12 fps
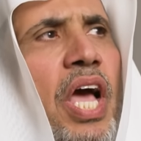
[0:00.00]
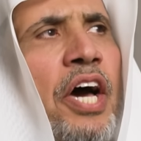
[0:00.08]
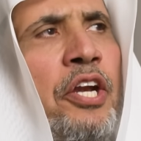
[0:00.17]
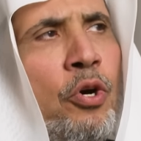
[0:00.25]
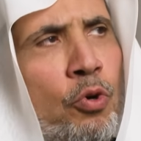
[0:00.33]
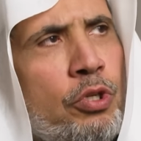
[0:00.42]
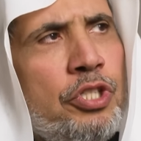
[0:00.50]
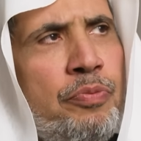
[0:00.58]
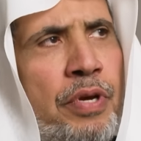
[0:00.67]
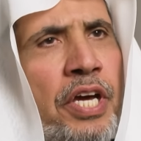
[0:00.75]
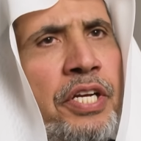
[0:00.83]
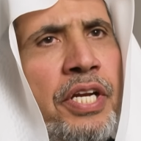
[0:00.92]
I
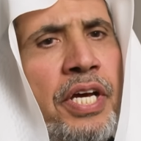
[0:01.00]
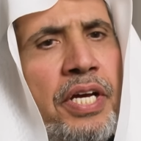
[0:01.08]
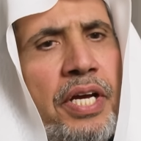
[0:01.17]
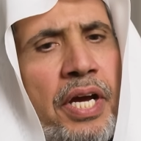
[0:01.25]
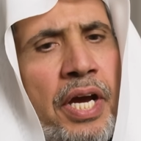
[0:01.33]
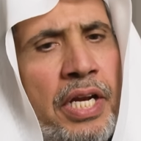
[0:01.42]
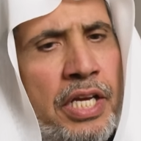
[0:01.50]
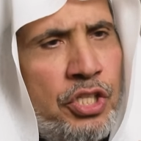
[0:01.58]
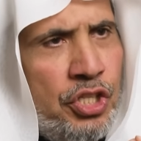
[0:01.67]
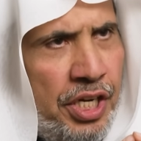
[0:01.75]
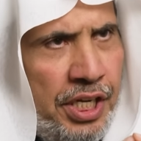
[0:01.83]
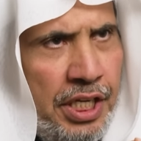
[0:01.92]
said that Israel should
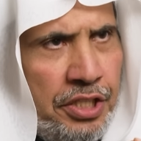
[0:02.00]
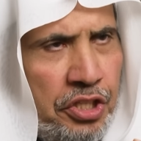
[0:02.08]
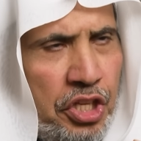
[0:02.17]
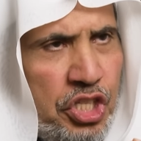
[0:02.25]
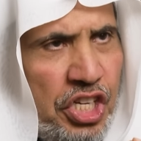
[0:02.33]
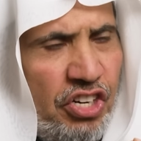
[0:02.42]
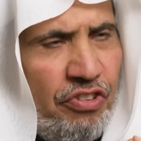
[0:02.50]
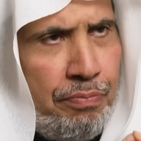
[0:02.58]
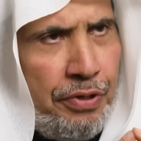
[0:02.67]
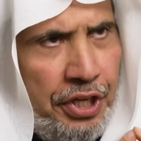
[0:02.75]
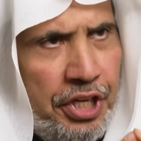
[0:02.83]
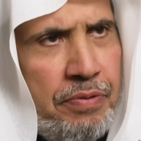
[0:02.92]
act wisely.
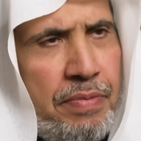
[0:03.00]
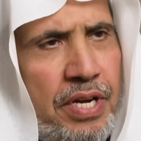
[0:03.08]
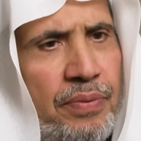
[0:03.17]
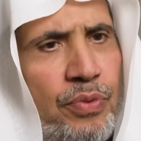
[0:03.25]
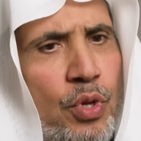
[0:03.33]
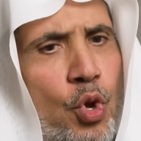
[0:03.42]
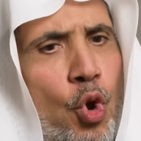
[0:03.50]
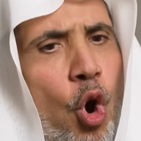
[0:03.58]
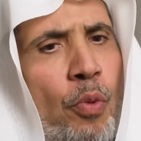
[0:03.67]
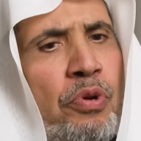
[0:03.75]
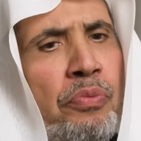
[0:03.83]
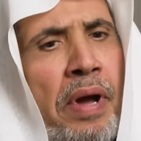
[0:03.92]
It should
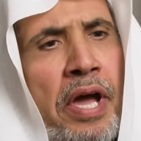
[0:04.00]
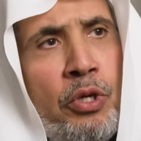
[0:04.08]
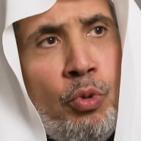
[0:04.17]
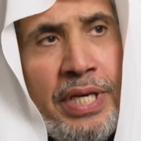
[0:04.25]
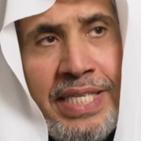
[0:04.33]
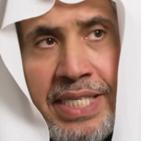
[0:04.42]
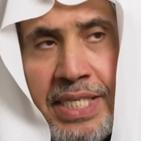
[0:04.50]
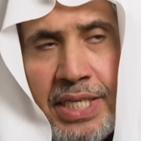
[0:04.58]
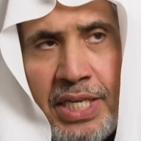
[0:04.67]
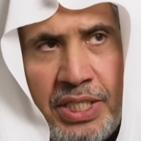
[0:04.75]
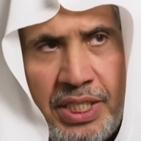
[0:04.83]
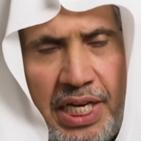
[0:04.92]
act in a way that
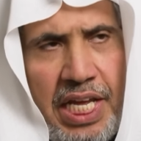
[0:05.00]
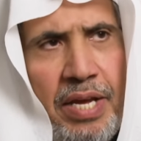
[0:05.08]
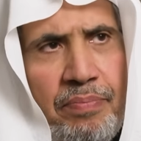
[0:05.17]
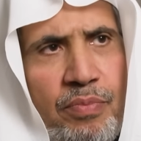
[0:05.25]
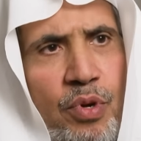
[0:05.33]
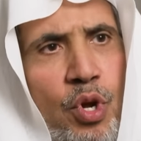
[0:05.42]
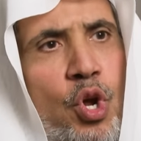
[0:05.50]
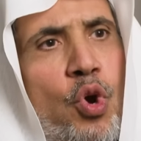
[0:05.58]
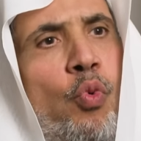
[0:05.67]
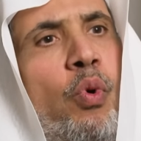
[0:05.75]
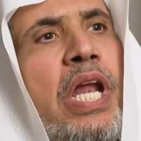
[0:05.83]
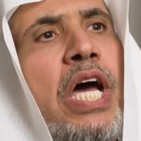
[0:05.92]
promotes peace
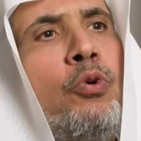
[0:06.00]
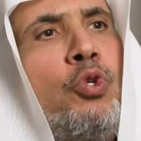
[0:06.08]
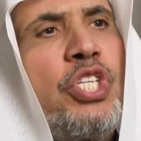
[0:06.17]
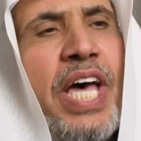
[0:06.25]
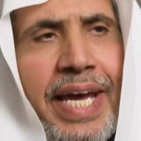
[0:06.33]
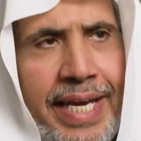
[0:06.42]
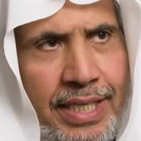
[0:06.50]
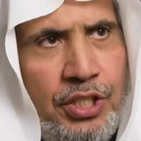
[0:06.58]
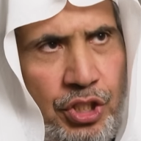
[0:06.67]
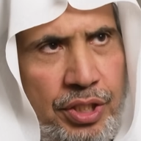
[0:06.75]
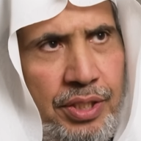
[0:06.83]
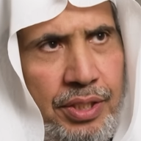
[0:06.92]
and does not
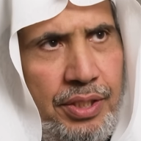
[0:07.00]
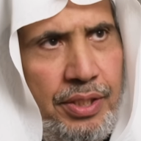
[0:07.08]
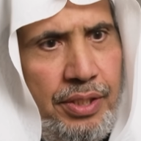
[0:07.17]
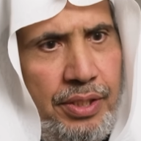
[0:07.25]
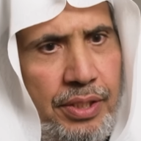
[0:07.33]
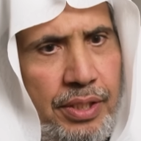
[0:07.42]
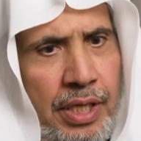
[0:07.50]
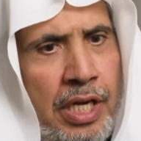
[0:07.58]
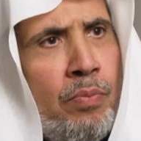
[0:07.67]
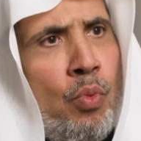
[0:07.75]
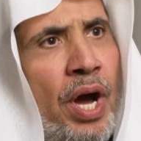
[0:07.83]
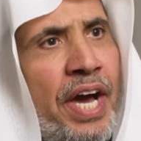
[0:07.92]
escalate the suffering in the
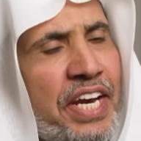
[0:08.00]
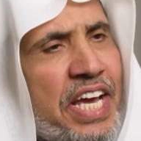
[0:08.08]
region.